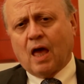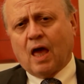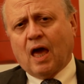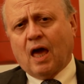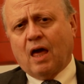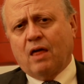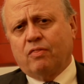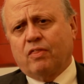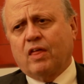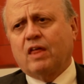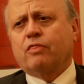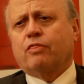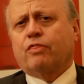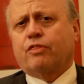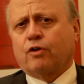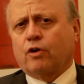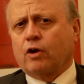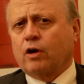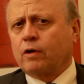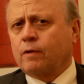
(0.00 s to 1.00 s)
And then
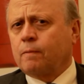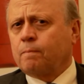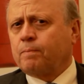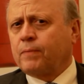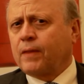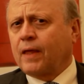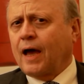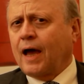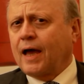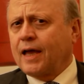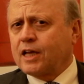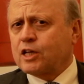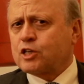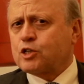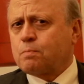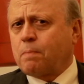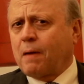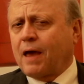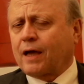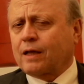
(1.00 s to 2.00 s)
third, I
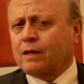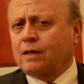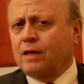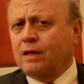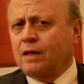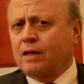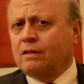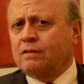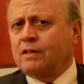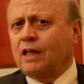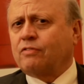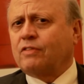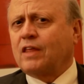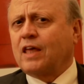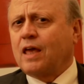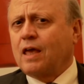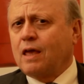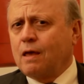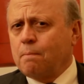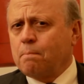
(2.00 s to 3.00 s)
expect that the
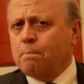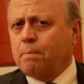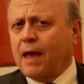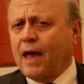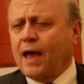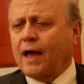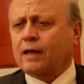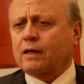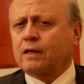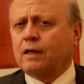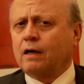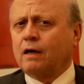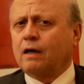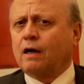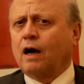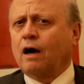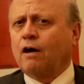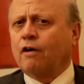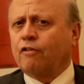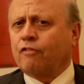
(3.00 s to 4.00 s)
impact
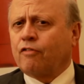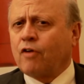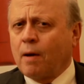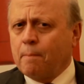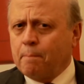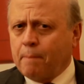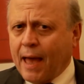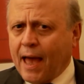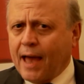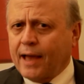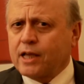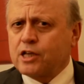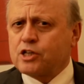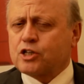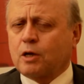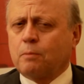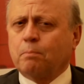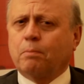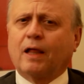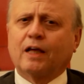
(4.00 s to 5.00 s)
of package
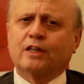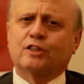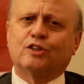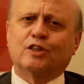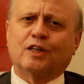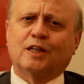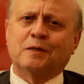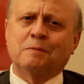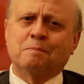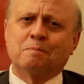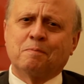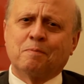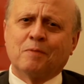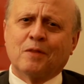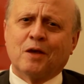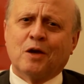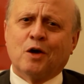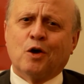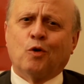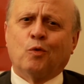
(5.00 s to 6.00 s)
complexity
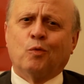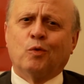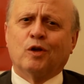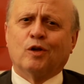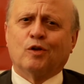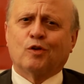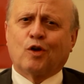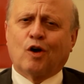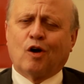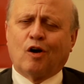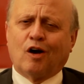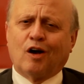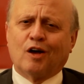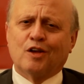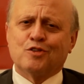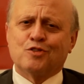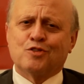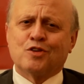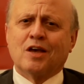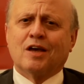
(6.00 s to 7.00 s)
will
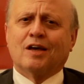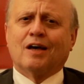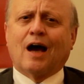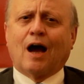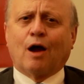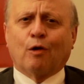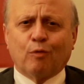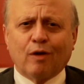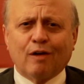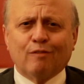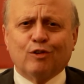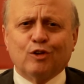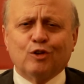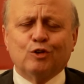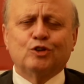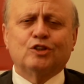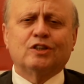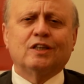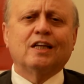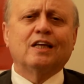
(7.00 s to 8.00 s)
cause a
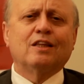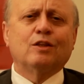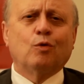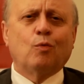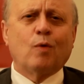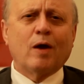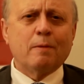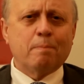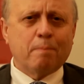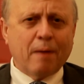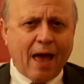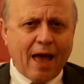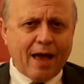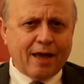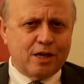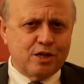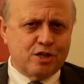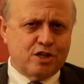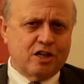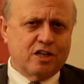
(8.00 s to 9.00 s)
revolution in the way
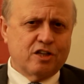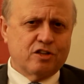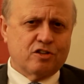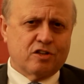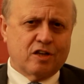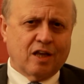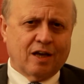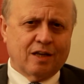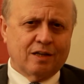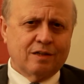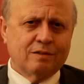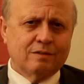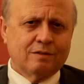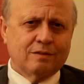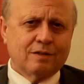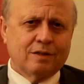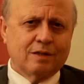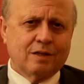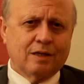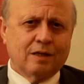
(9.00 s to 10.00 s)
packaging is done.
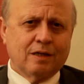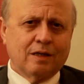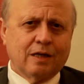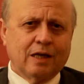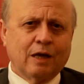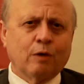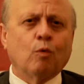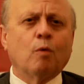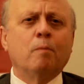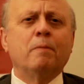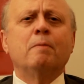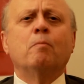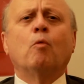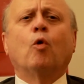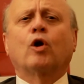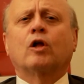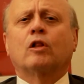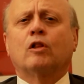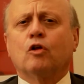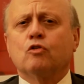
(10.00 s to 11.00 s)
It will be more
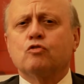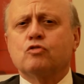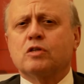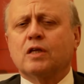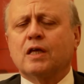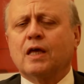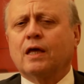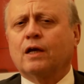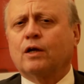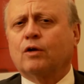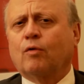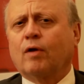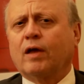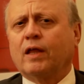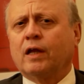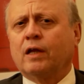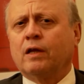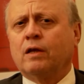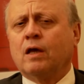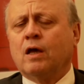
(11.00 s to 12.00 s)
closely
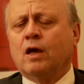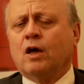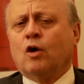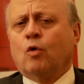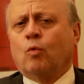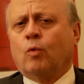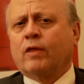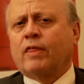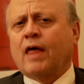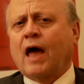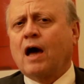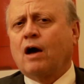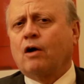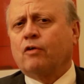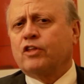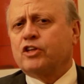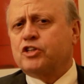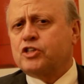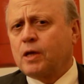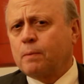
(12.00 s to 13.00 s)
integrated with how
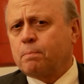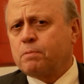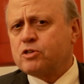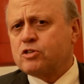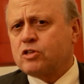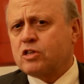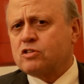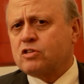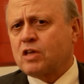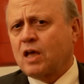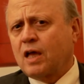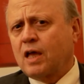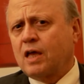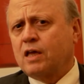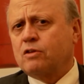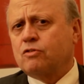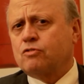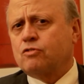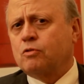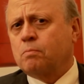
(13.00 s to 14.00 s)
the chip is
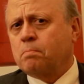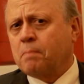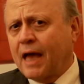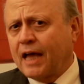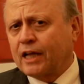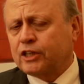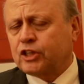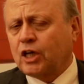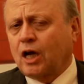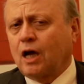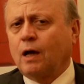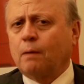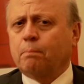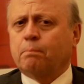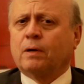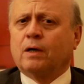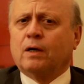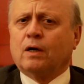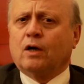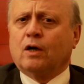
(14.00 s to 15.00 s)
designed to match up